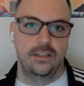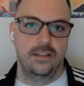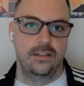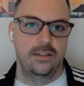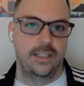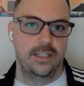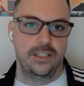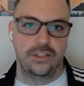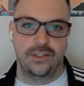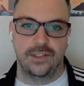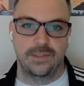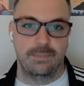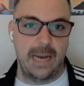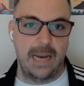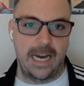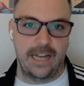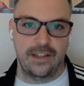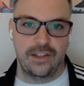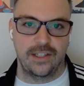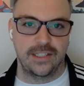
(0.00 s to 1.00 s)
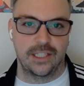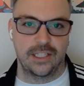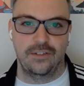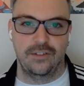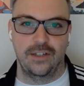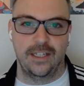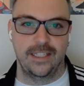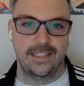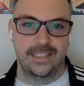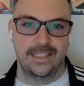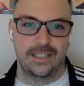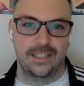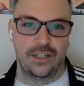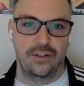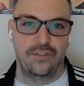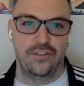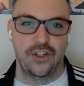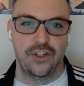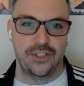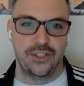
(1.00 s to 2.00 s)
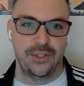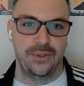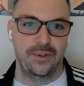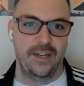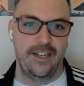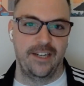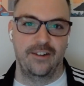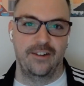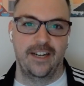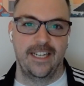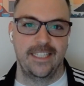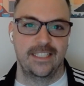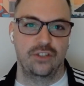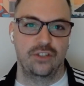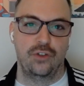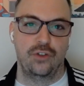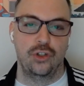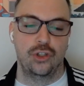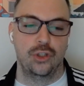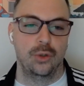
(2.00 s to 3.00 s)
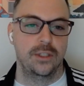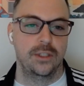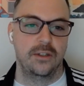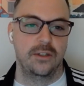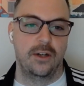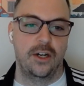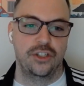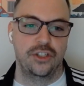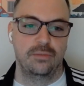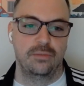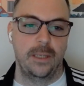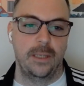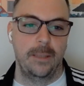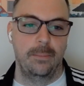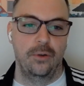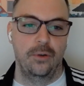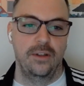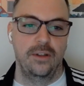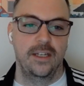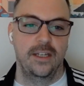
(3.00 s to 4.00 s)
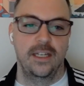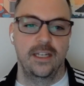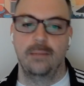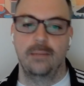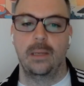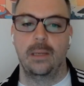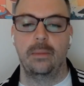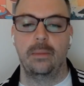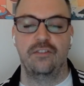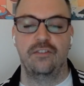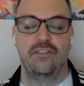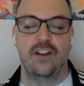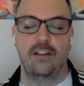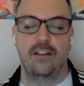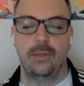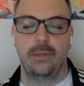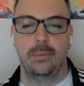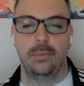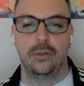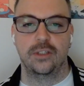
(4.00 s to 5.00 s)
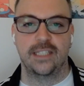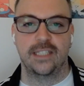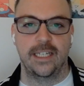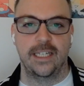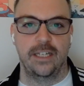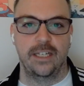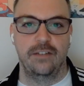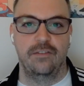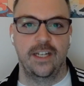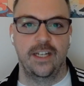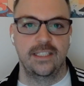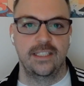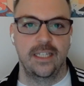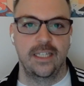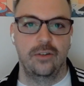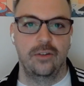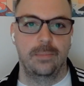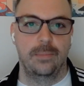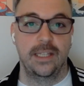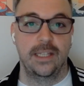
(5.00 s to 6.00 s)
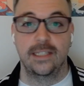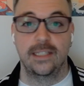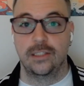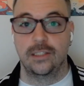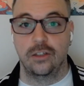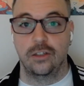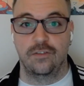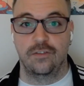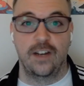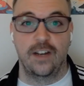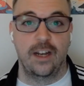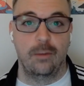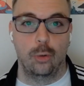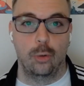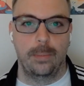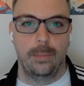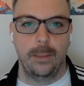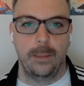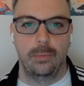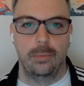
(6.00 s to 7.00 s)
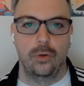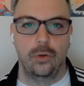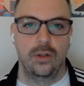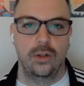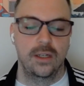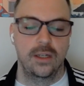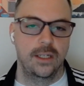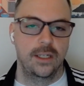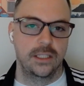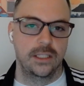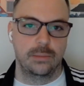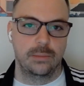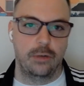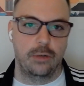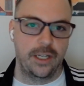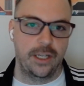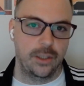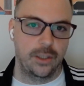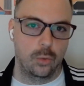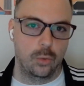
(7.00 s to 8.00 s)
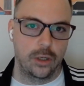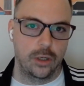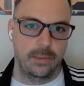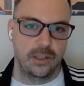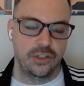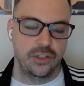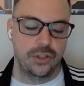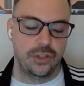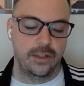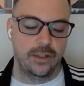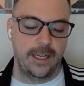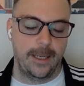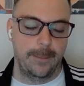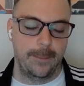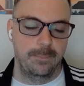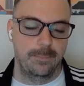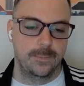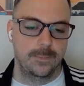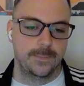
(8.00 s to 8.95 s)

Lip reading: It's just math. It's the conversion rate, right? So if you show it to 100 people, maybe 5 people sending invites out, but that's still 5 more people spreading the word about your game.